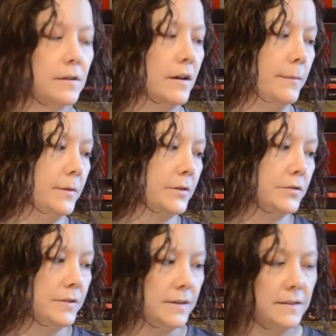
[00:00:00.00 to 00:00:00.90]
the
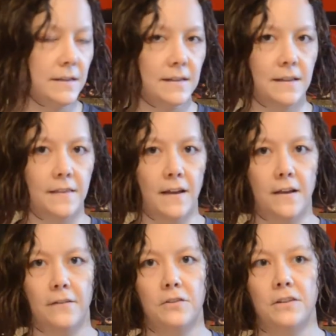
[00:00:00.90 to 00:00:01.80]
trees, things like
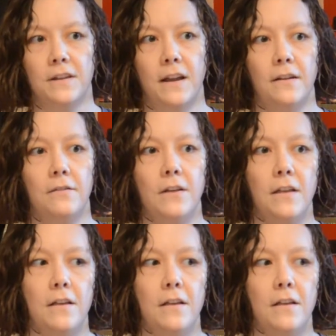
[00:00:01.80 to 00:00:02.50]
that, have just kind of,